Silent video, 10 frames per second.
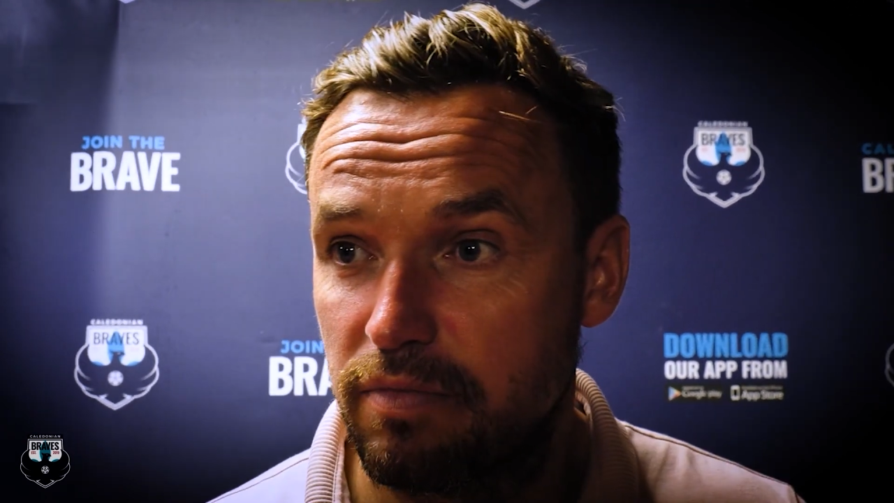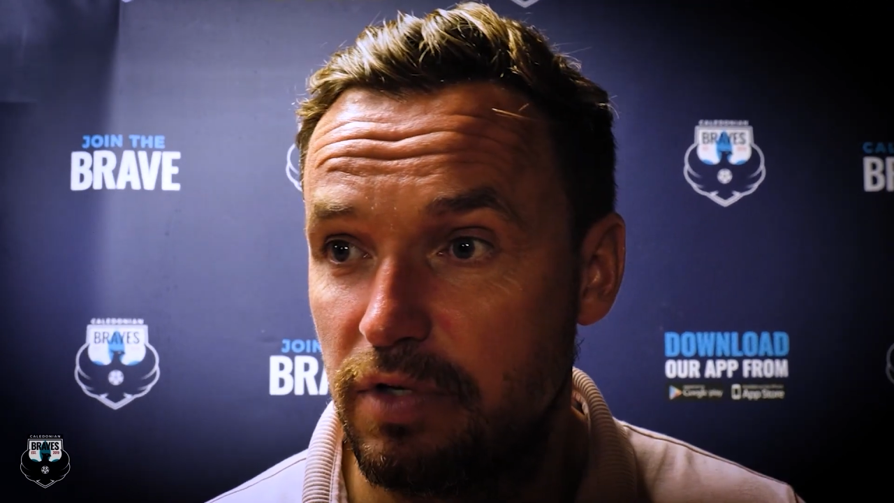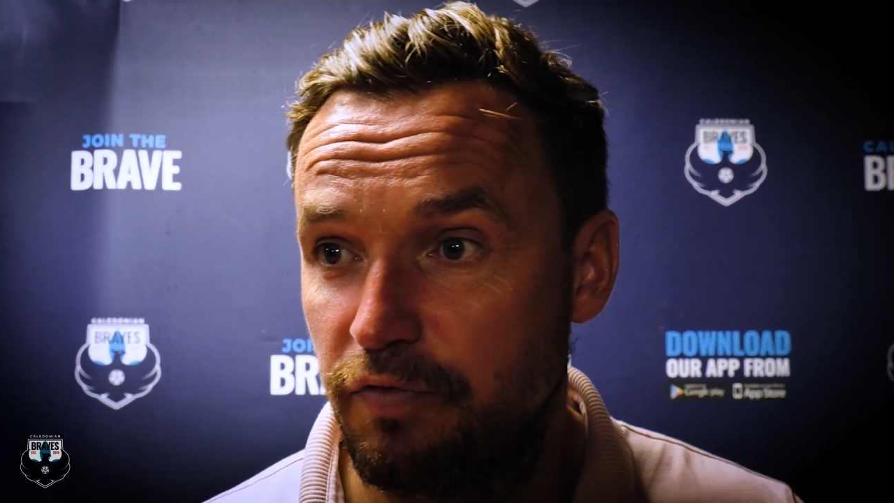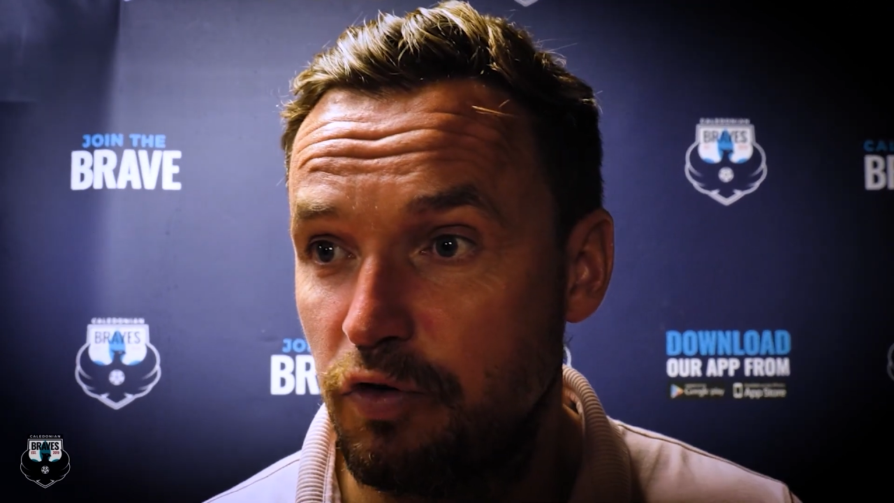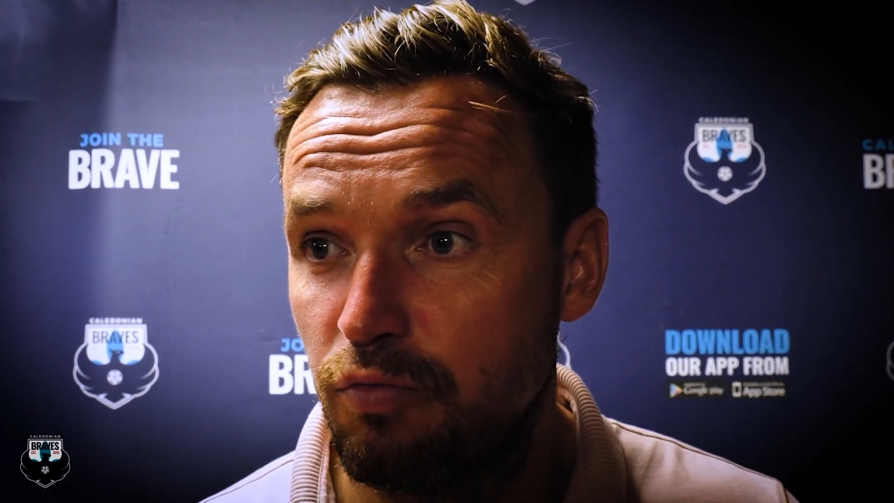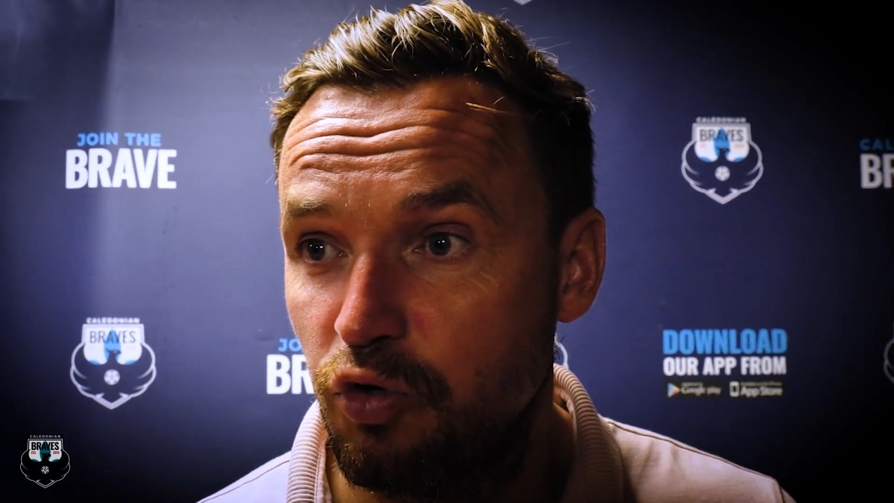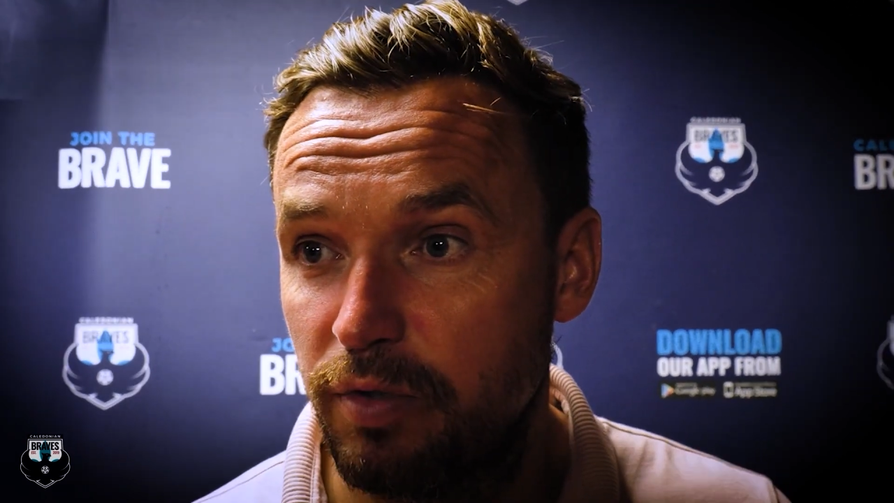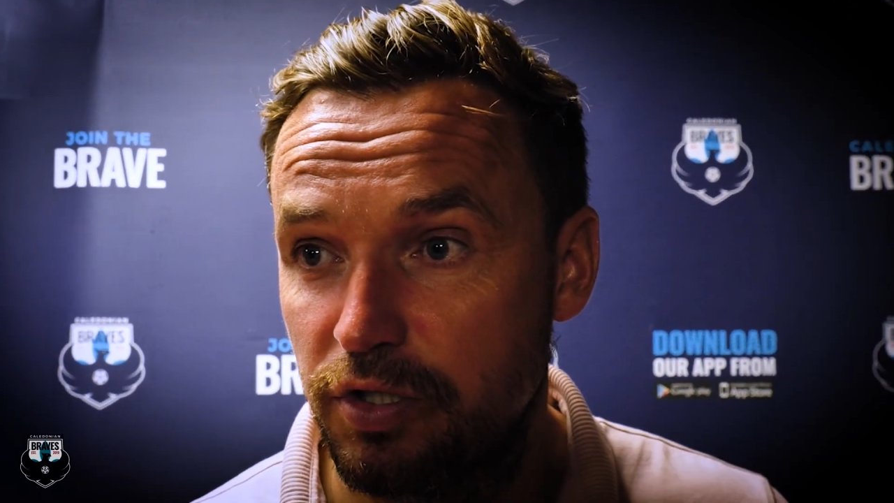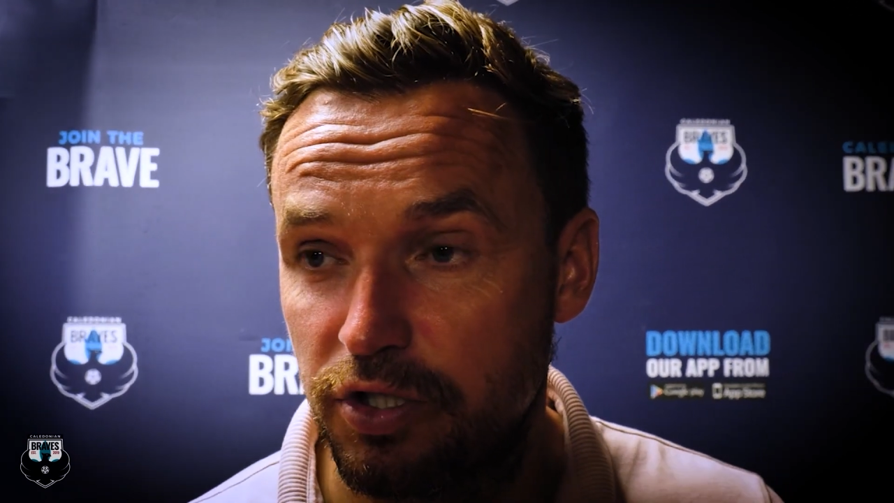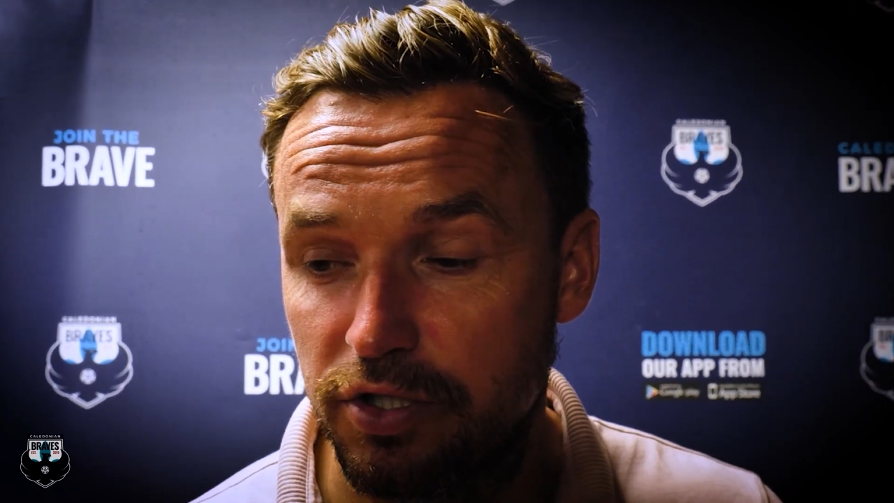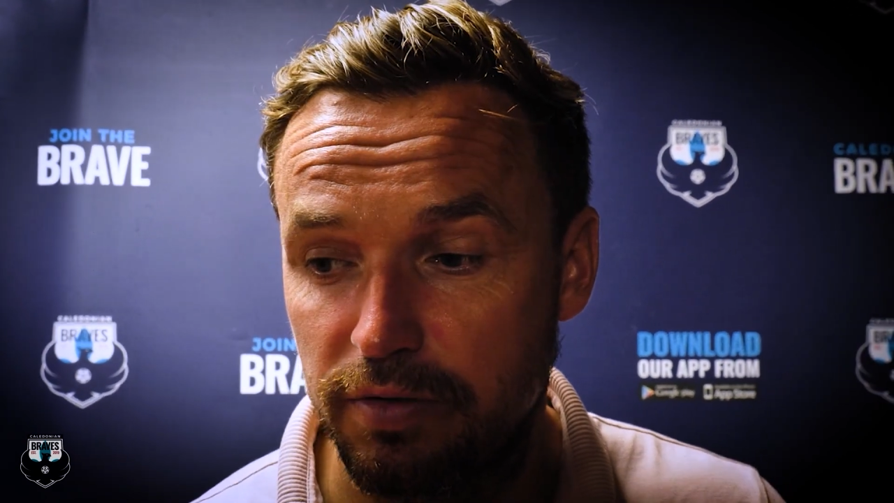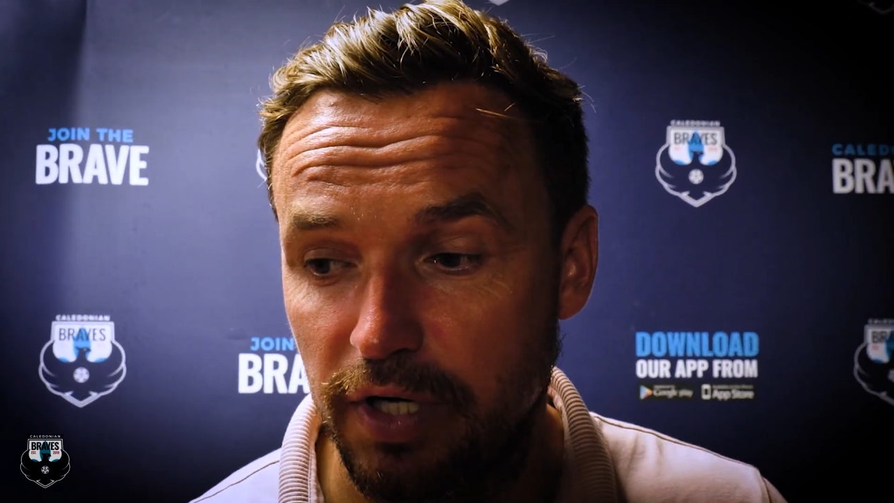a few moments